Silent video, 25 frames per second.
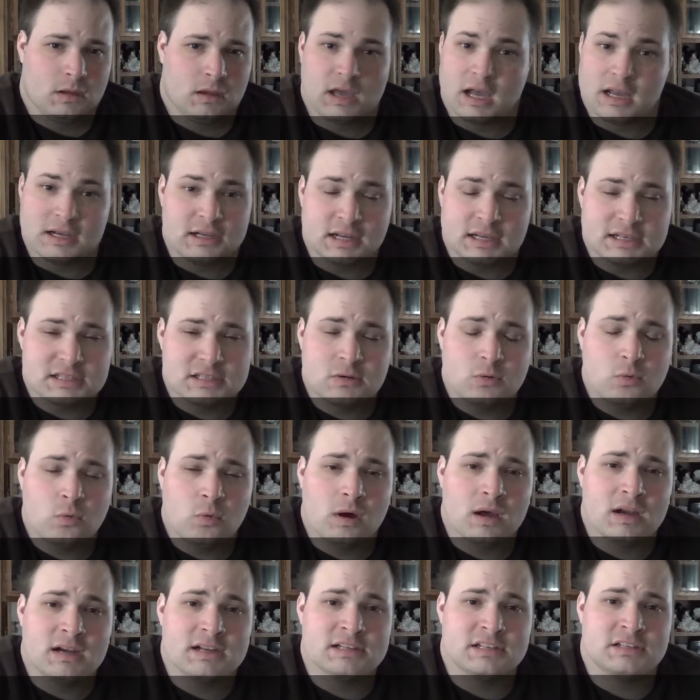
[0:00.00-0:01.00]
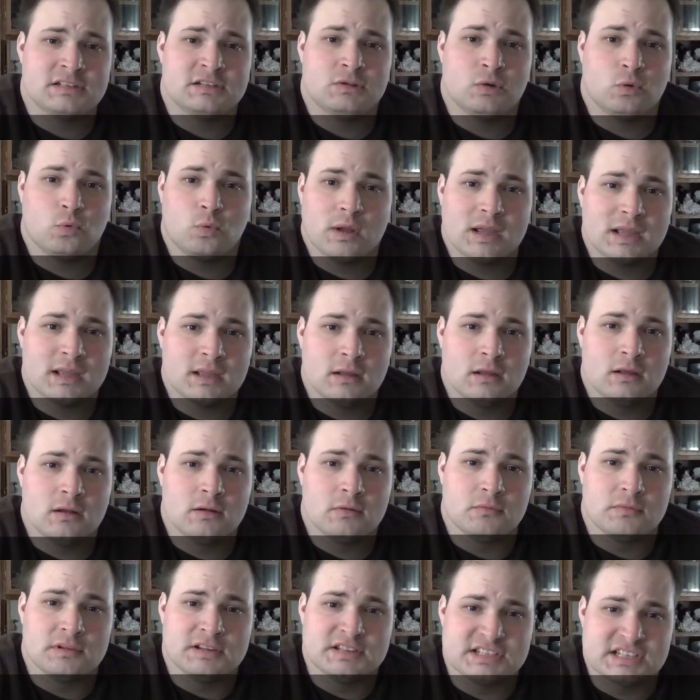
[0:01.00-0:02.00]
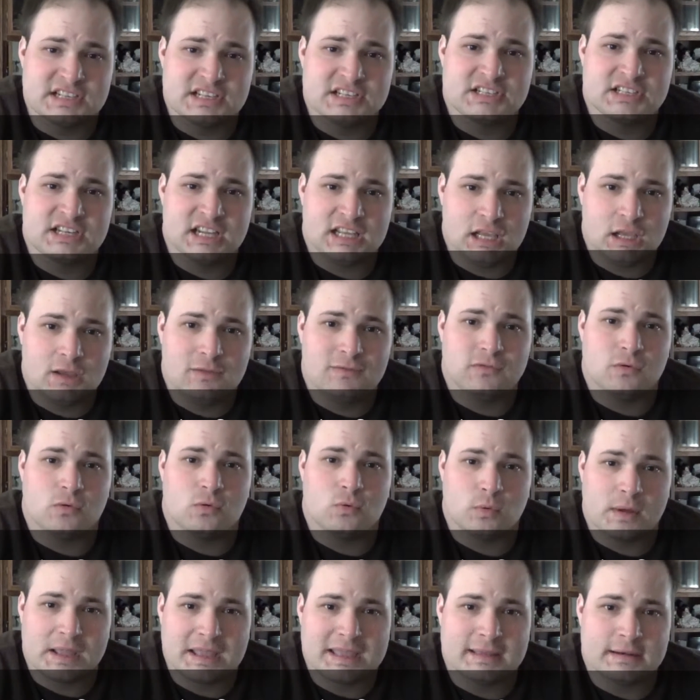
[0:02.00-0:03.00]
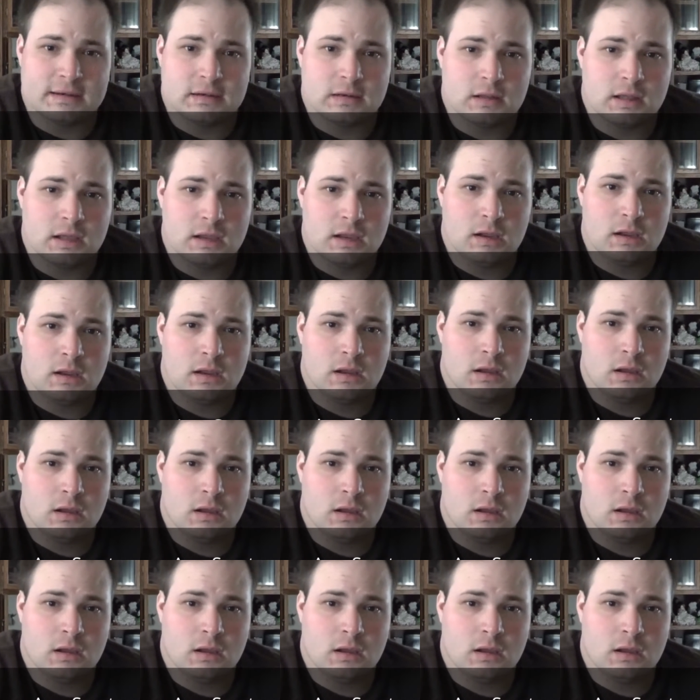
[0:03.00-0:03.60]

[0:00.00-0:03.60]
God doesn't want us to resist evil wickedly.